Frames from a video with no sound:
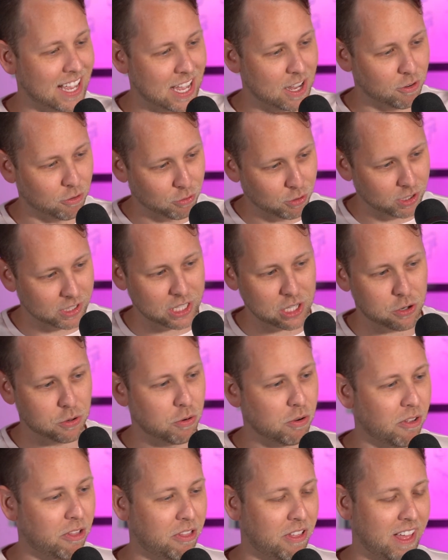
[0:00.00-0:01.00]
a really
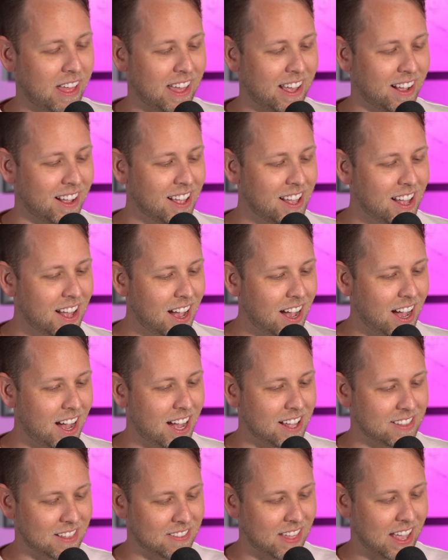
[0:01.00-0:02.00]
cool thing
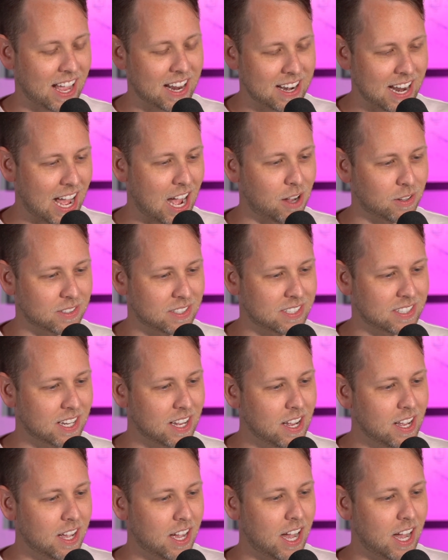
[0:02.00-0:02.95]
uh, that they announced.